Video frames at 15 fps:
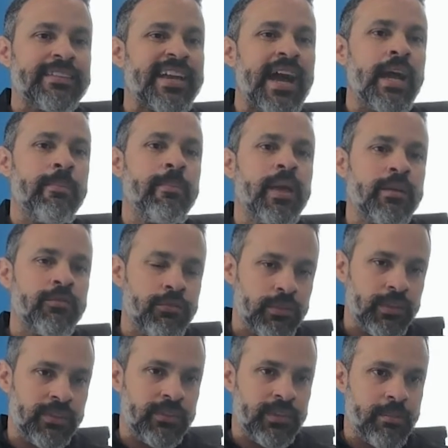timeline
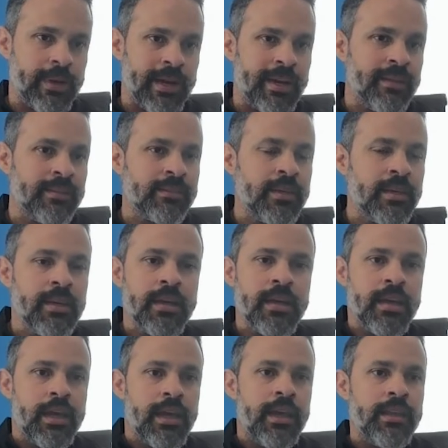for this device,
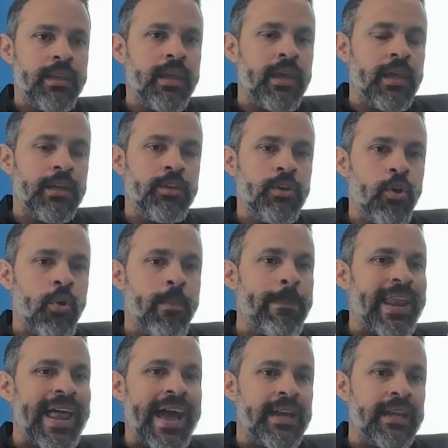and then
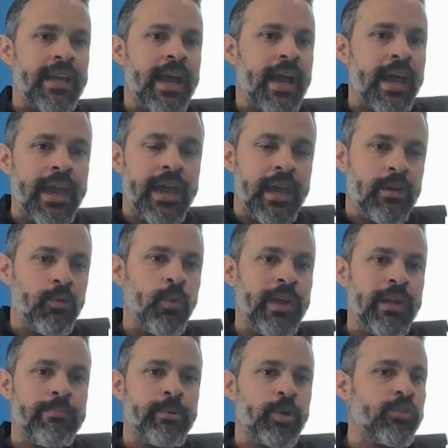planning ahead
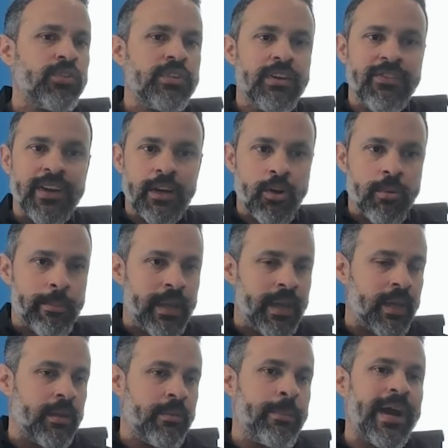with process
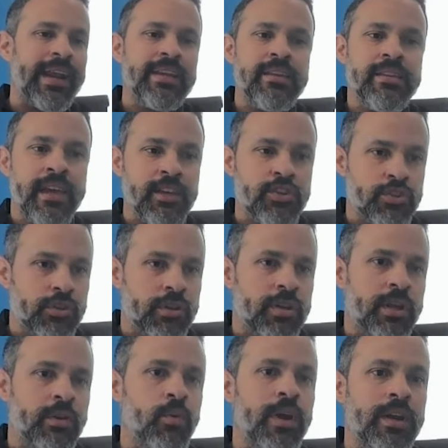development,
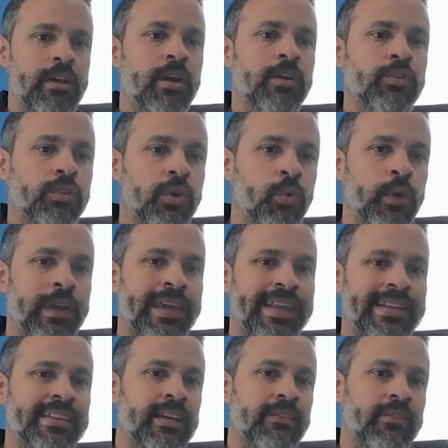validation, and whatnot, so we
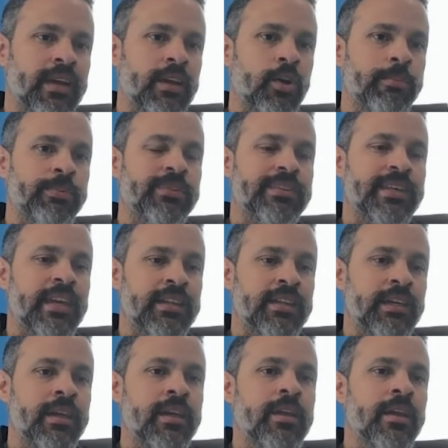can develop
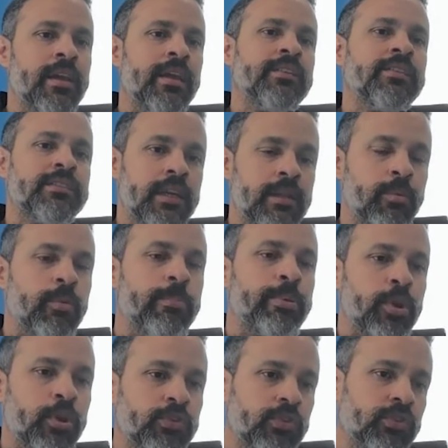steady and stable
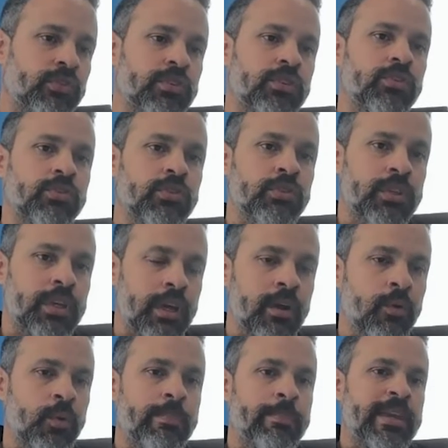processes so they
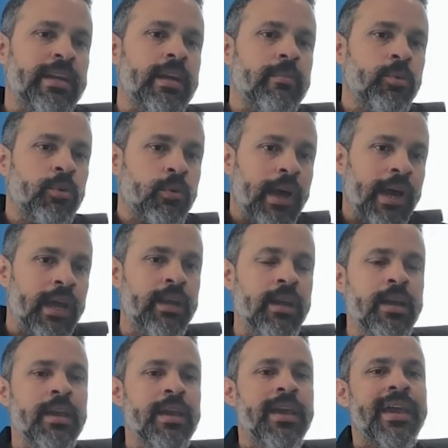are repeatable, right?
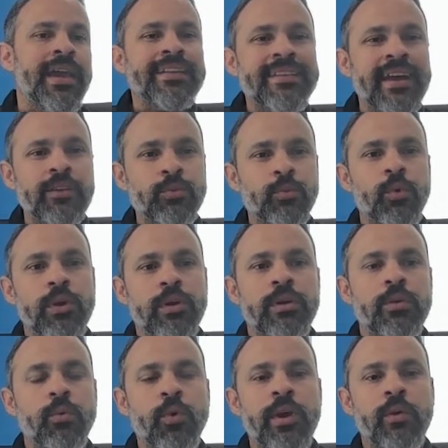And that's
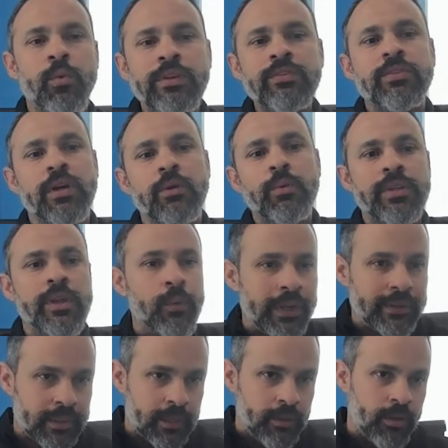where when we start with the
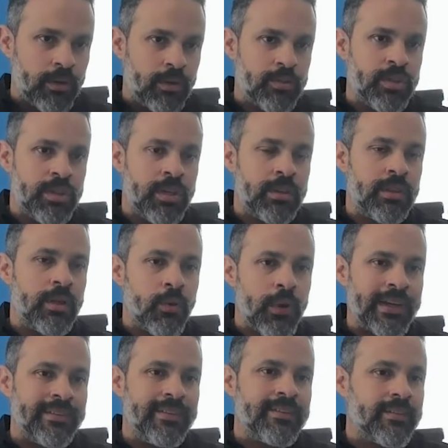right technology and the
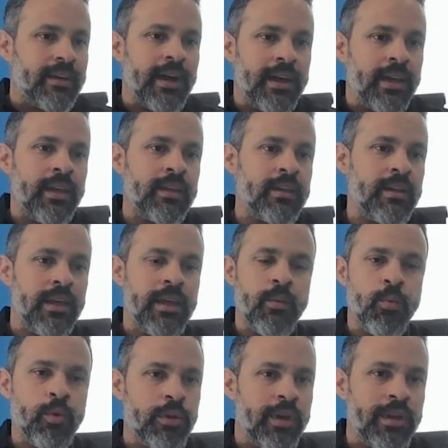right design, it
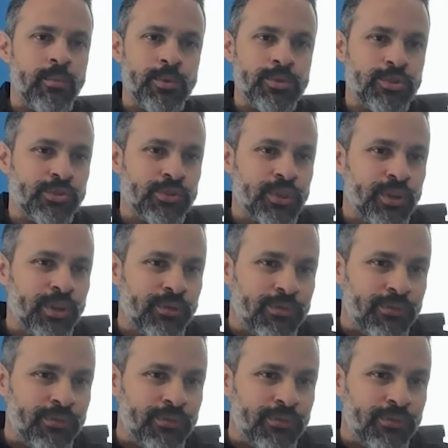will just